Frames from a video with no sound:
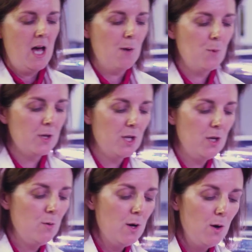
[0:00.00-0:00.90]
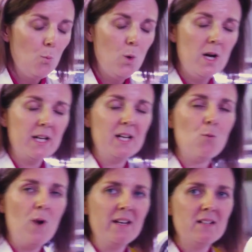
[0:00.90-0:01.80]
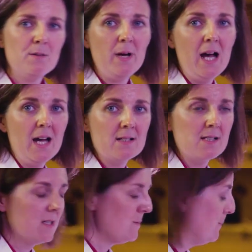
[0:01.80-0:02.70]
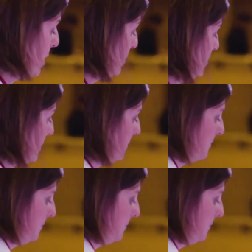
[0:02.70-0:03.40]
and we're going to work in a random access mode.